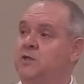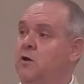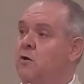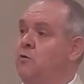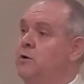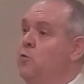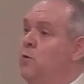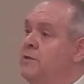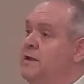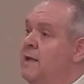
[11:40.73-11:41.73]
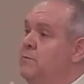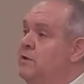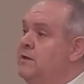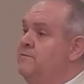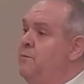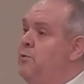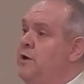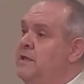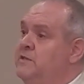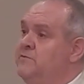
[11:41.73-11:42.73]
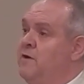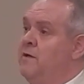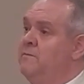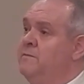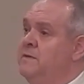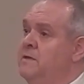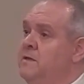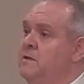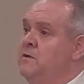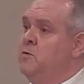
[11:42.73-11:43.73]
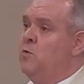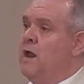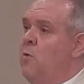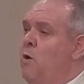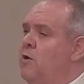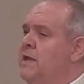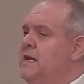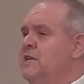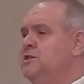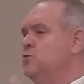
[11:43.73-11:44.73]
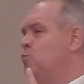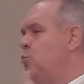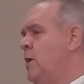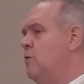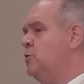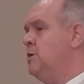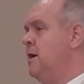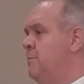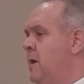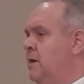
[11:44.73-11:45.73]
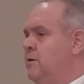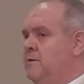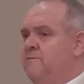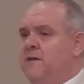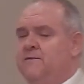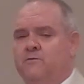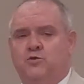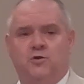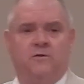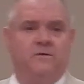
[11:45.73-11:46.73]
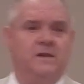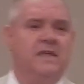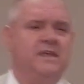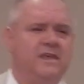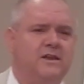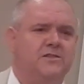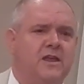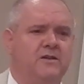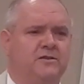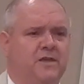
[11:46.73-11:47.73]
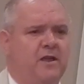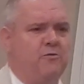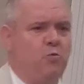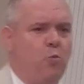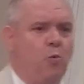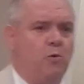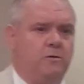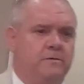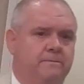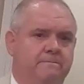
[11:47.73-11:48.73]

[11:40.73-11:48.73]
only one that I'm looking for praise from. When I walk in, he says, Well done, my good and faithful servant. Enter there into thy reward.